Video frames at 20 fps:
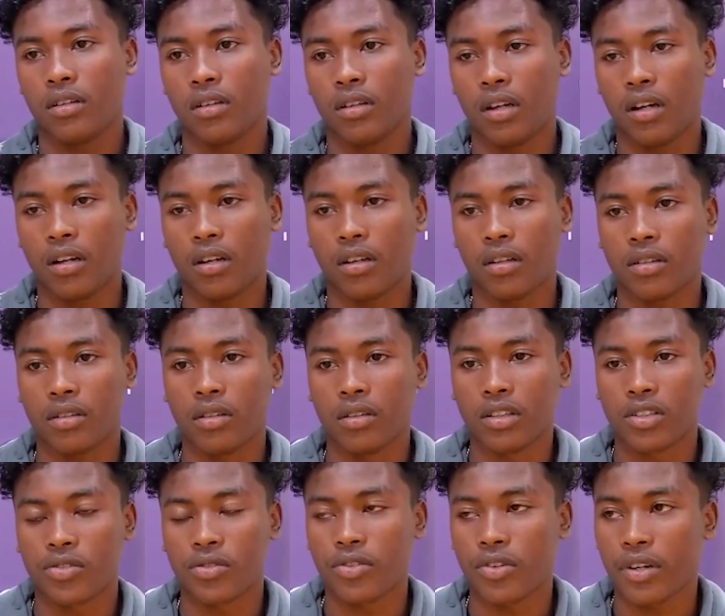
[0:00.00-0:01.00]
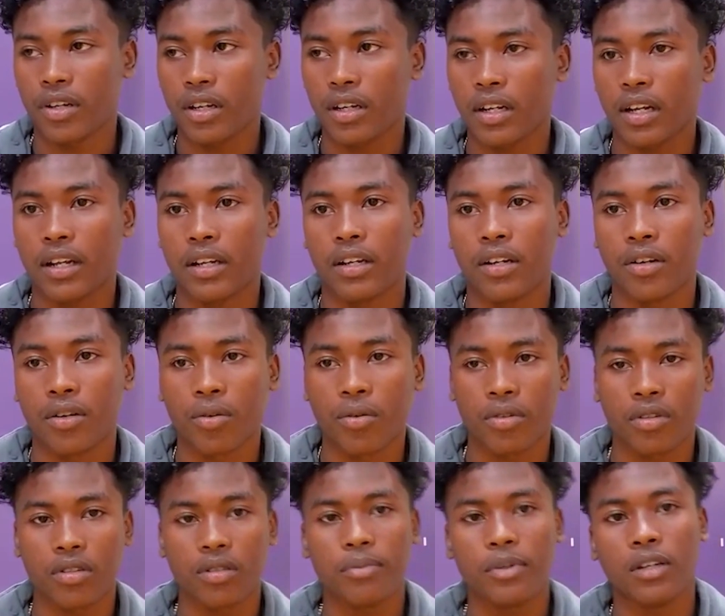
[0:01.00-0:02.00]
uh, training that they're
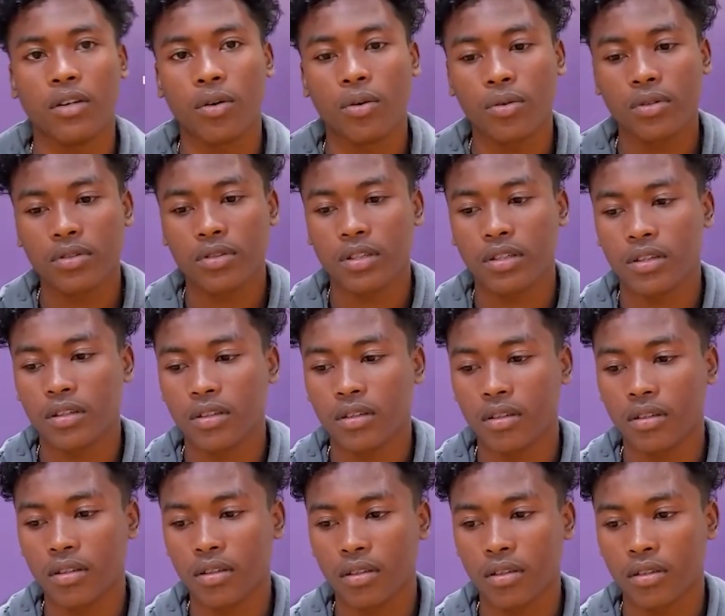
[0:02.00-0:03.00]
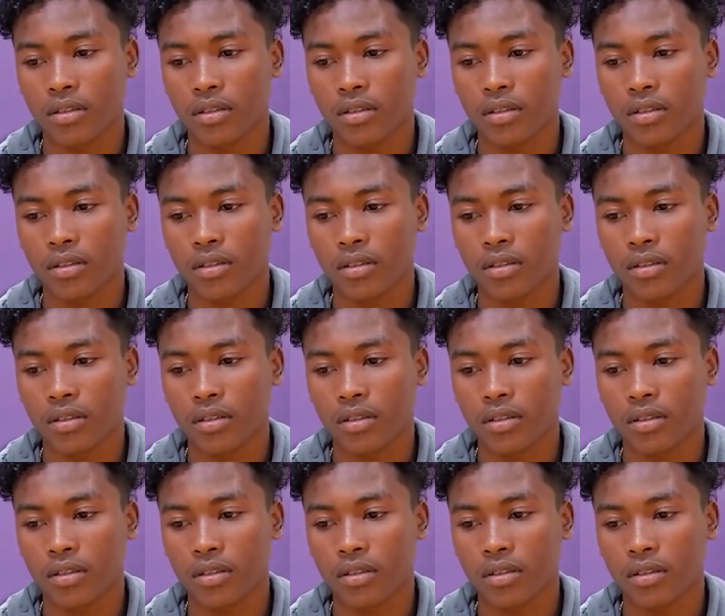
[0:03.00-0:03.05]
going to be hosting